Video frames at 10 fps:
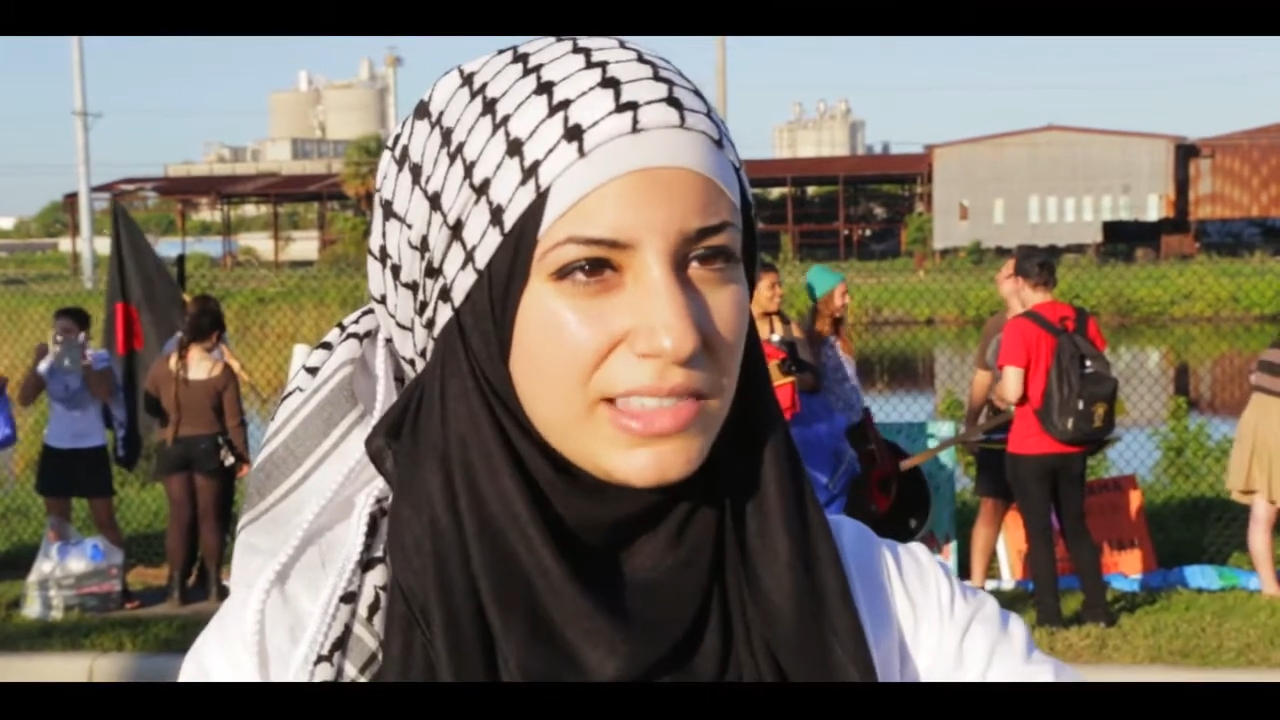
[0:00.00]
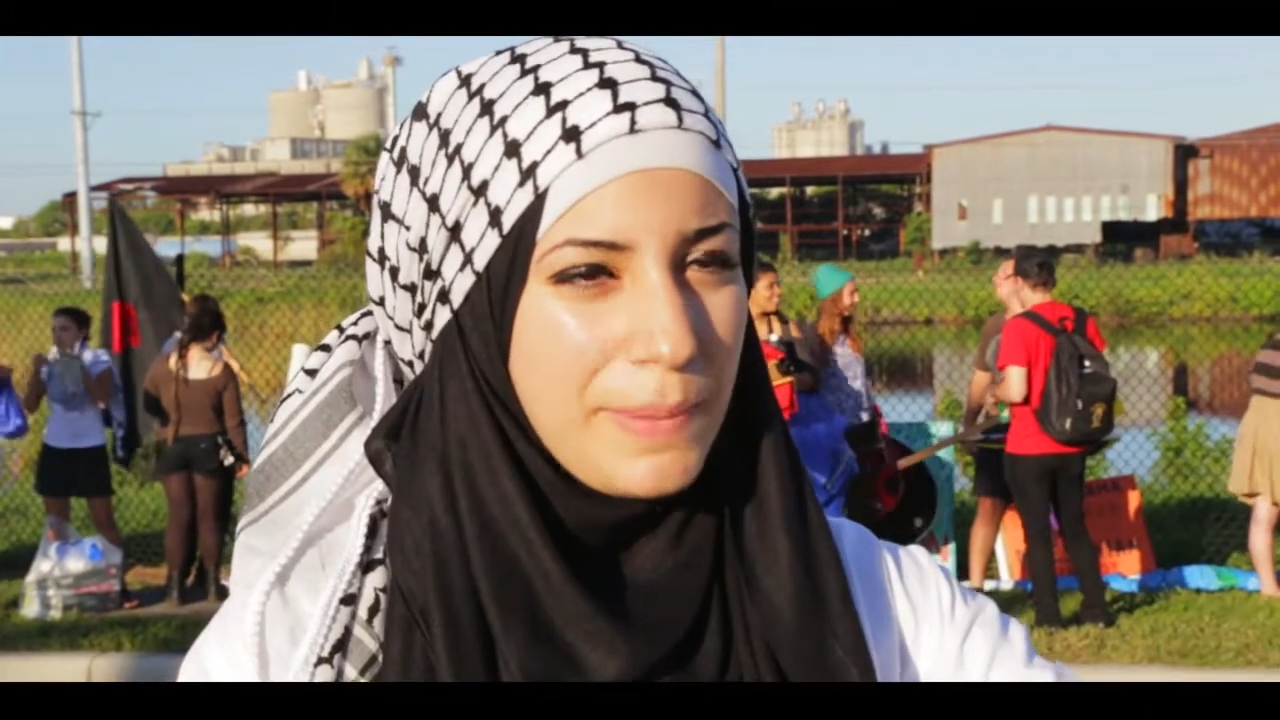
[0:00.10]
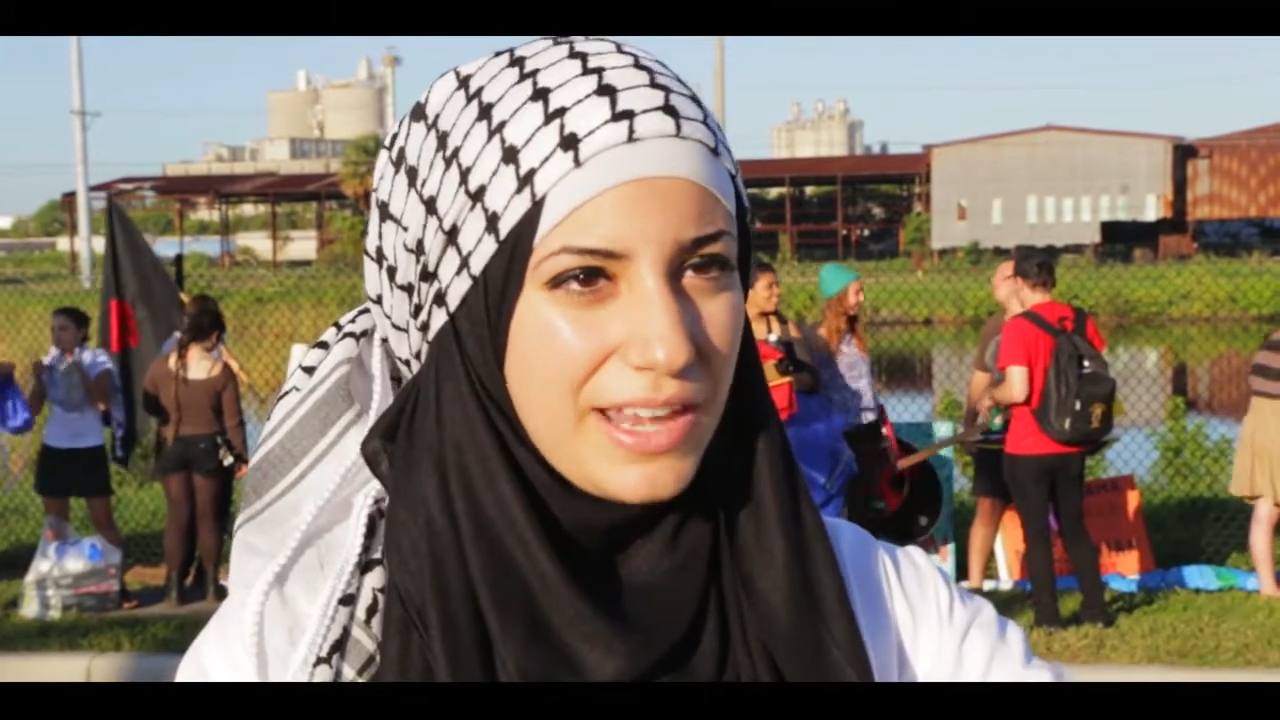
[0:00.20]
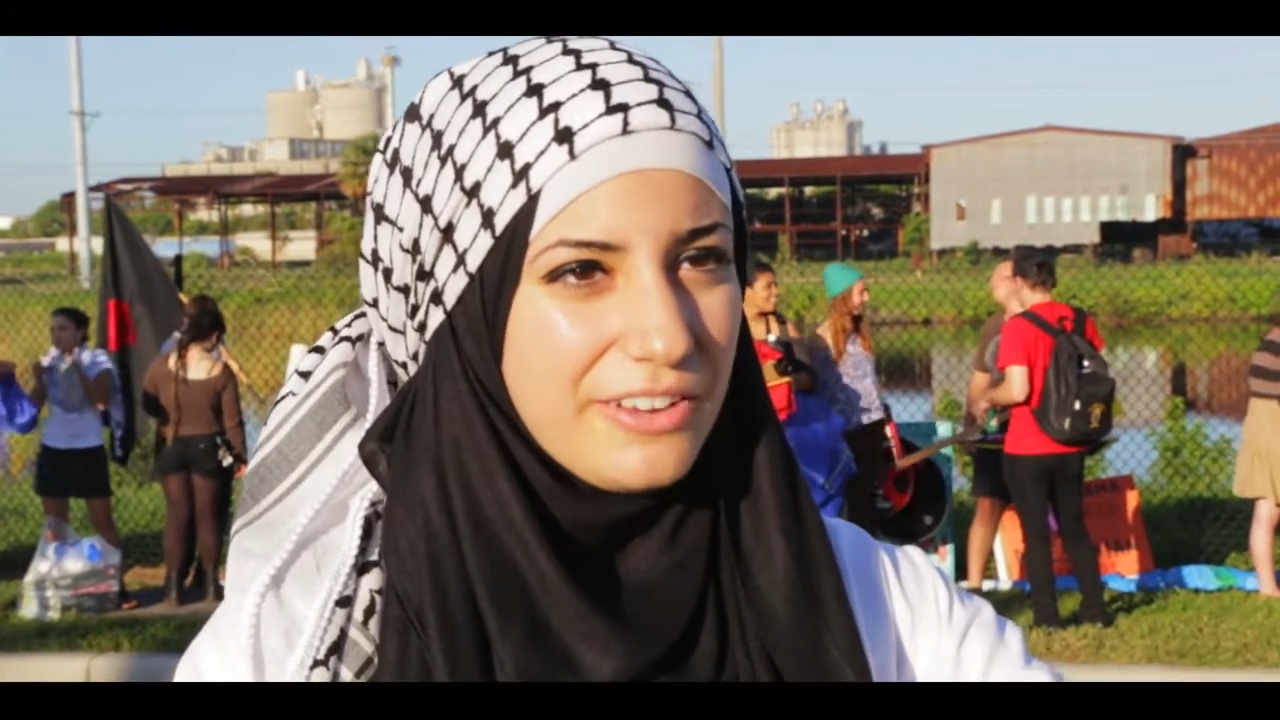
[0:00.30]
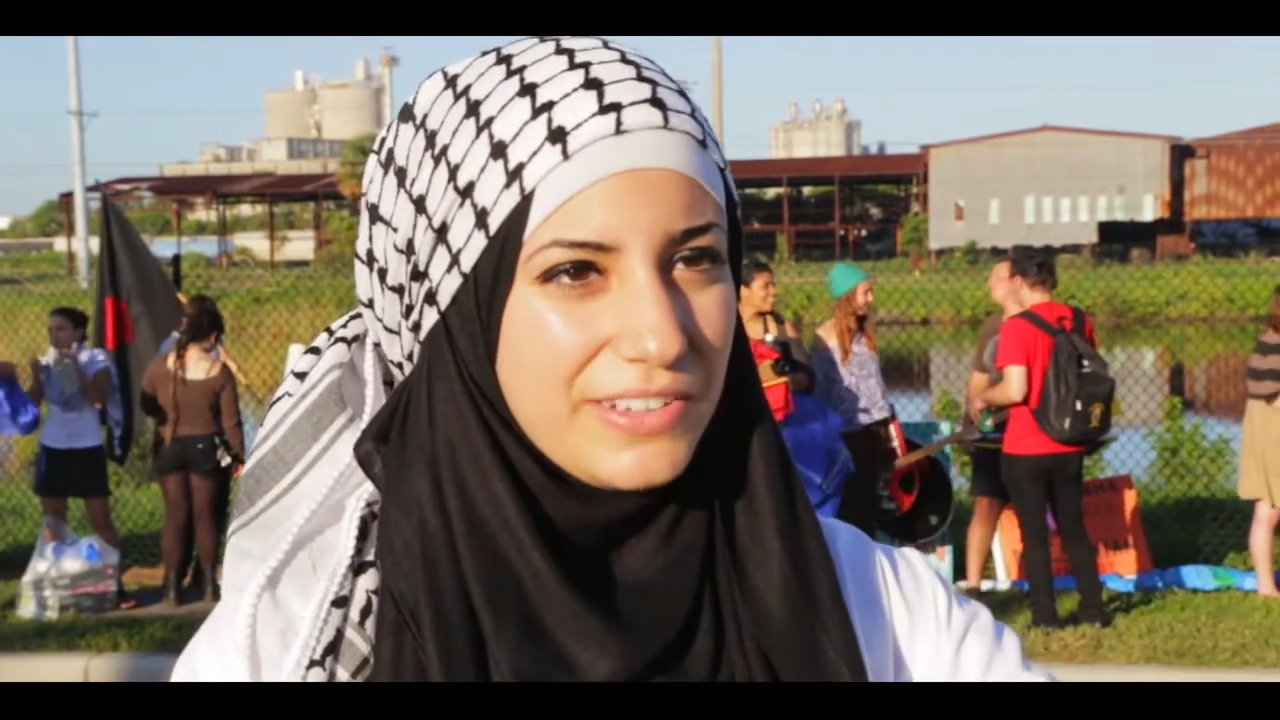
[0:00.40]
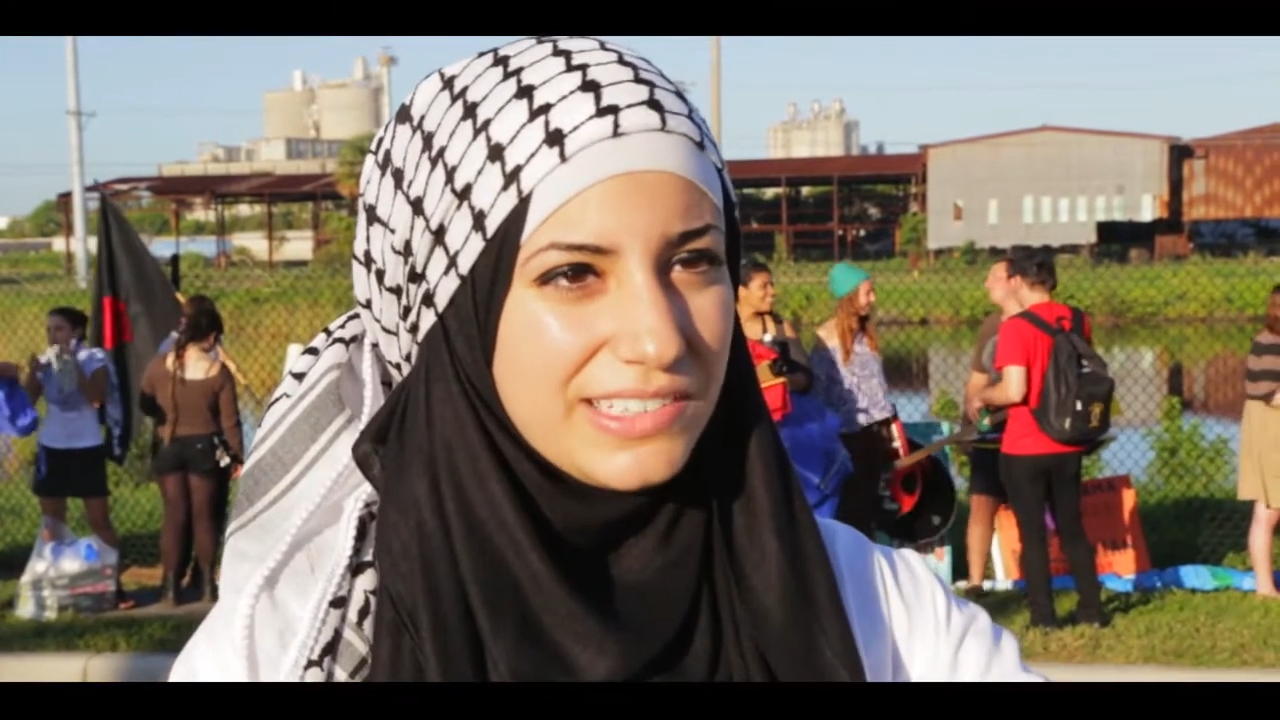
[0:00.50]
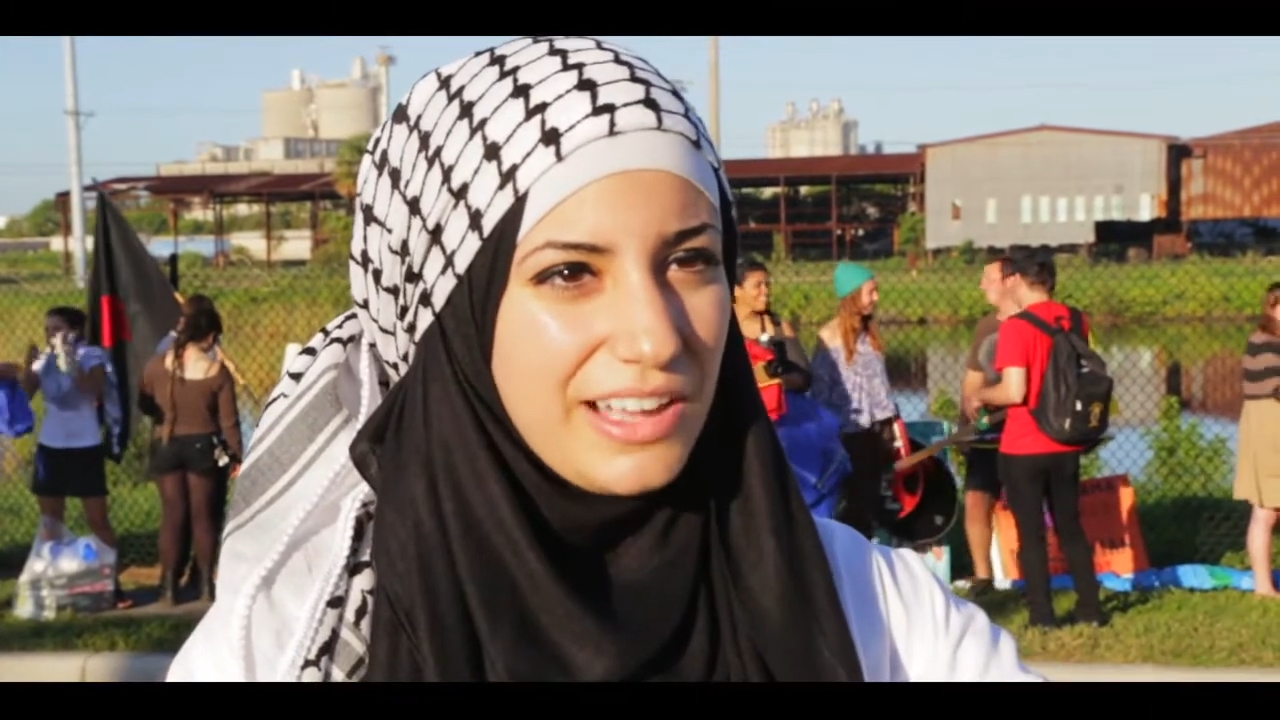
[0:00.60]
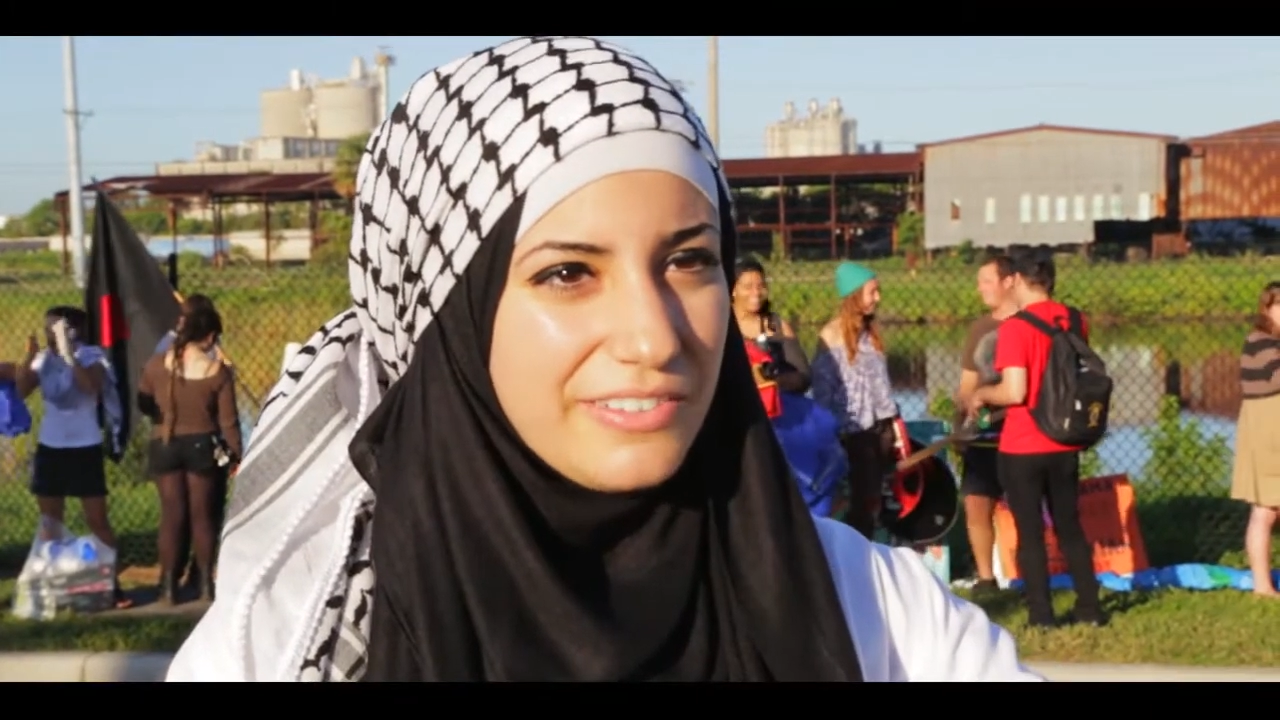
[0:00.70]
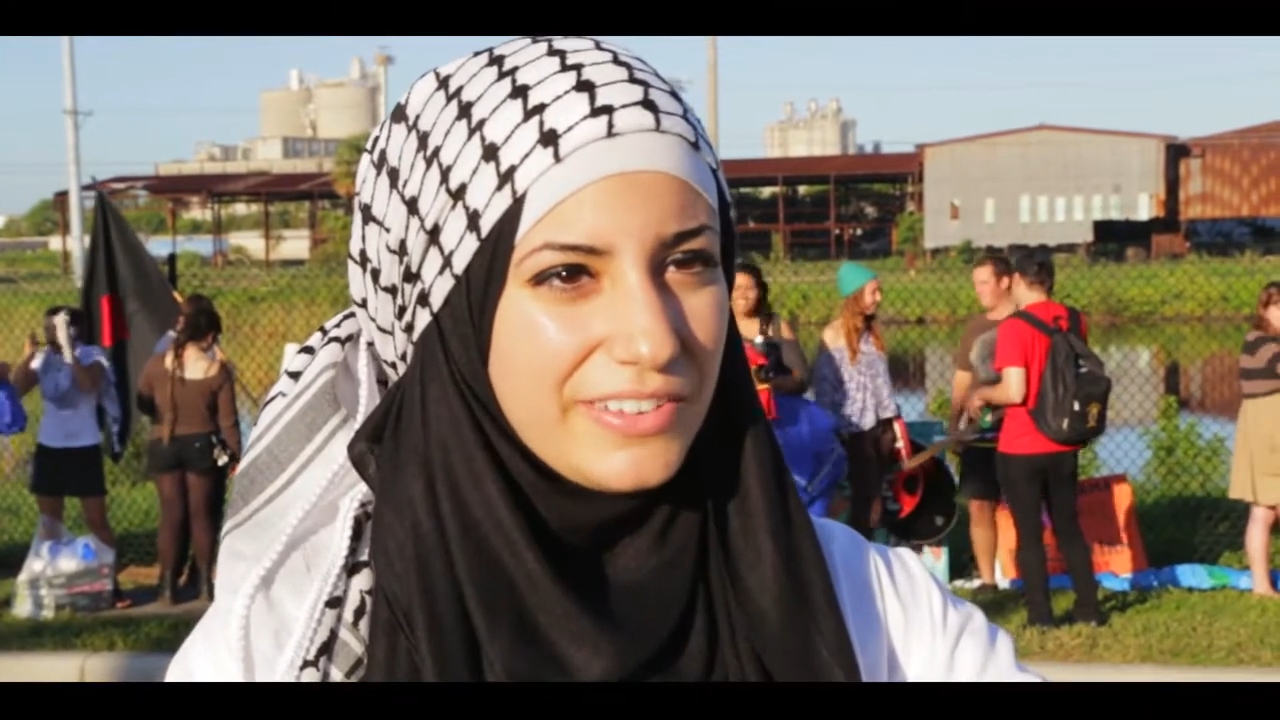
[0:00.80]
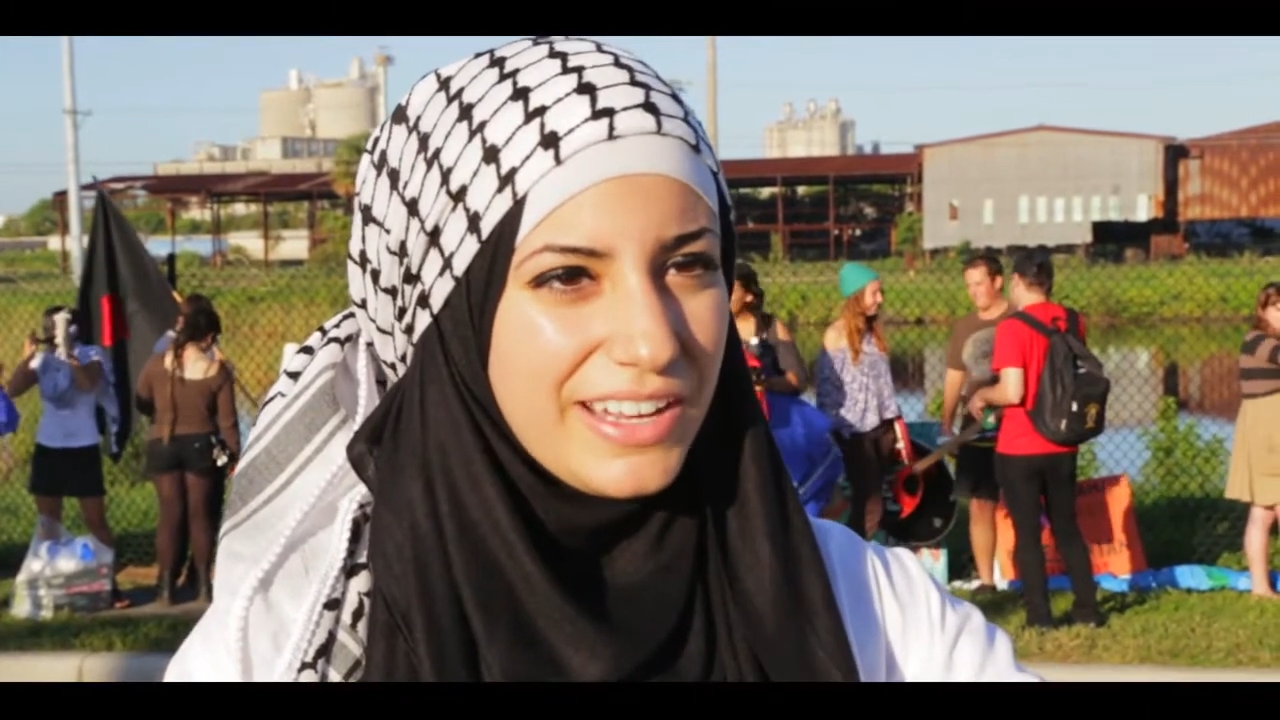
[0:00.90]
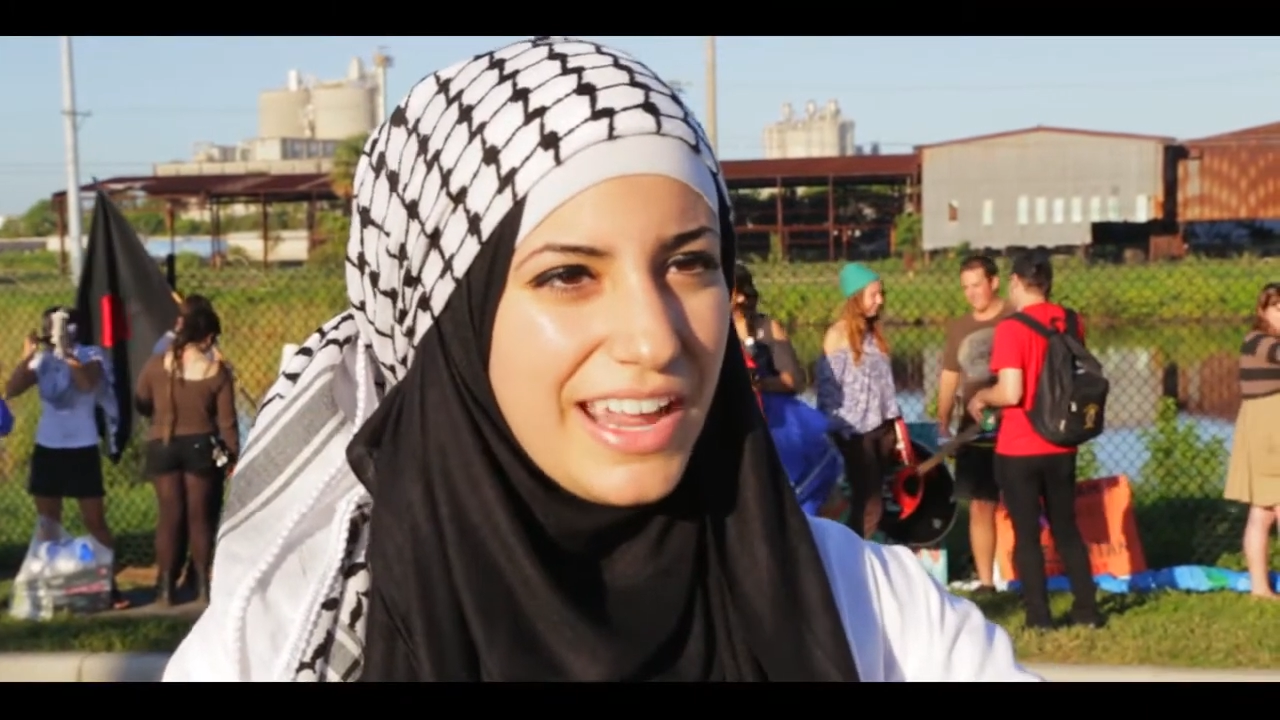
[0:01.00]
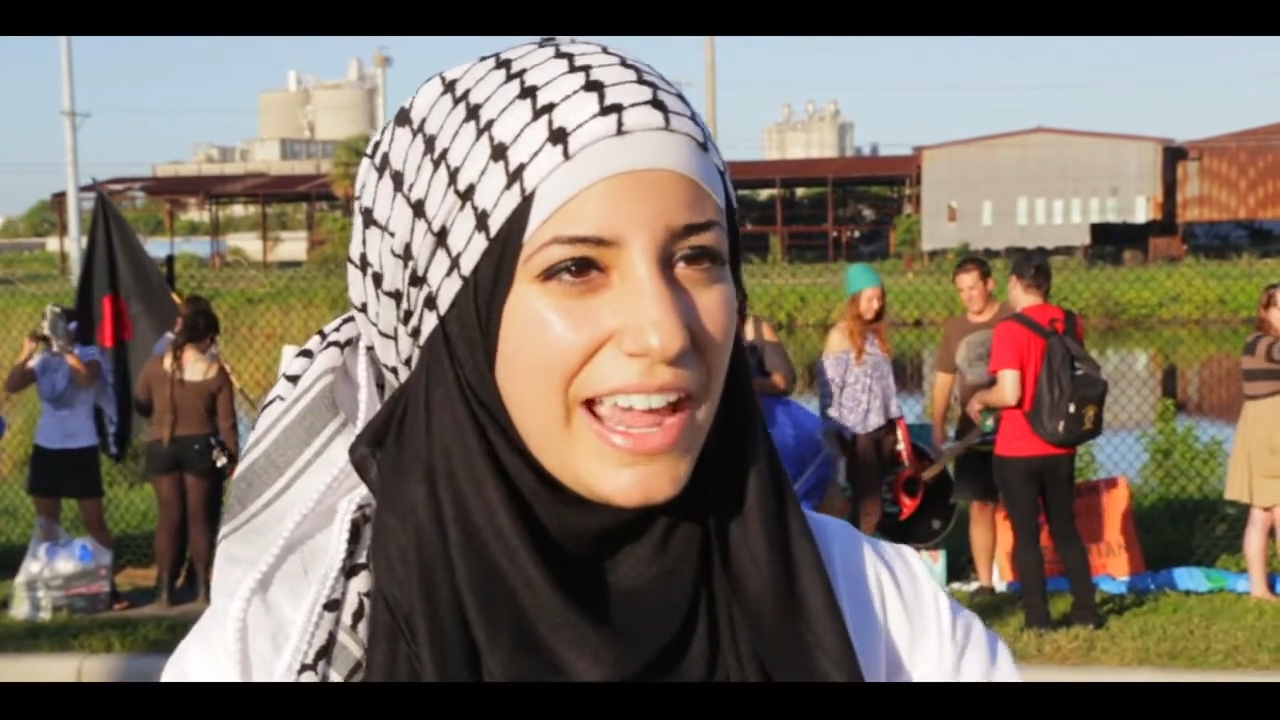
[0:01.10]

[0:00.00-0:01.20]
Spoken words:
benefits of it.